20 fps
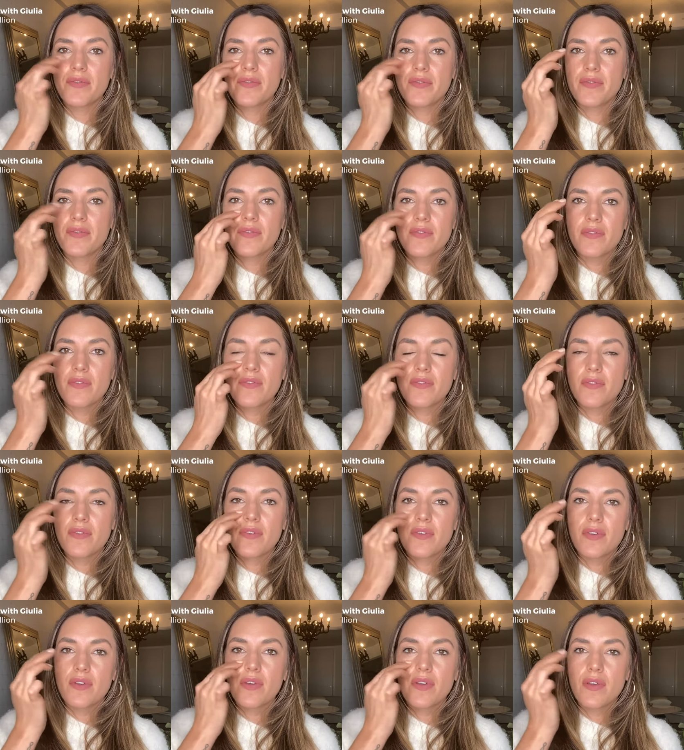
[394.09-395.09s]

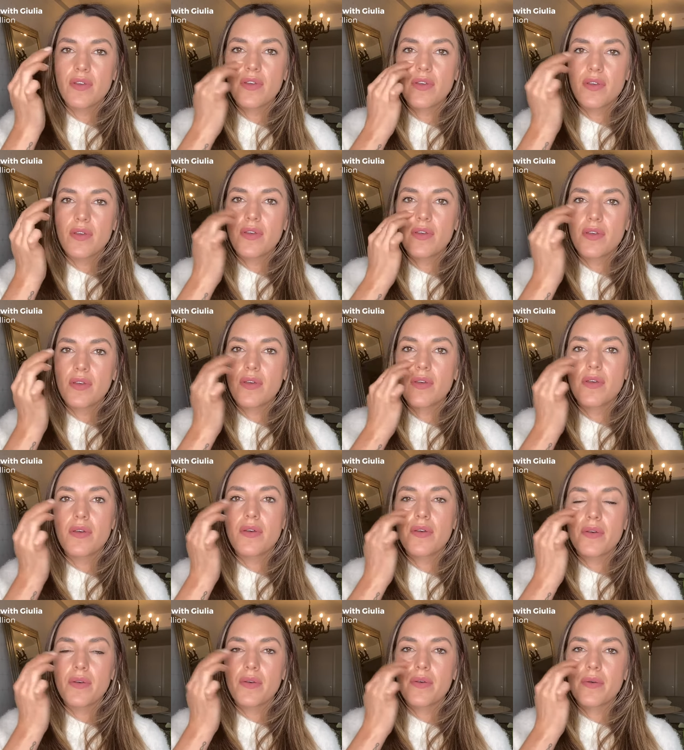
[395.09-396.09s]
[no speech]